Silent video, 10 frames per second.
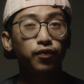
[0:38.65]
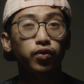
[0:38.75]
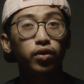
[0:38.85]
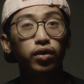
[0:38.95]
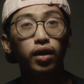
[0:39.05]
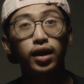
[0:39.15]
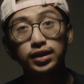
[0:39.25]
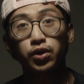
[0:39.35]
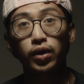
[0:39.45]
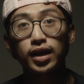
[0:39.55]
for
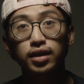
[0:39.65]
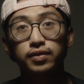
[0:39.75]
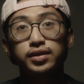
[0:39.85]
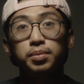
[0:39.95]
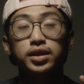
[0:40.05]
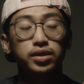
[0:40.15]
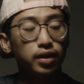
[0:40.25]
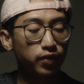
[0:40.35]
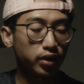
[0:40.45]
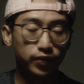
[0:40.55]
us creatives,
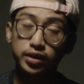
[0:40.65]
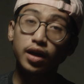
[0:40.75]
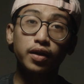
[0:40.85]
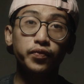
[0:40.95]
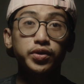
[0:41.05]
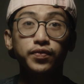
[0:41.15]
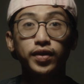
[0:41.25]
especially if you're a photographer,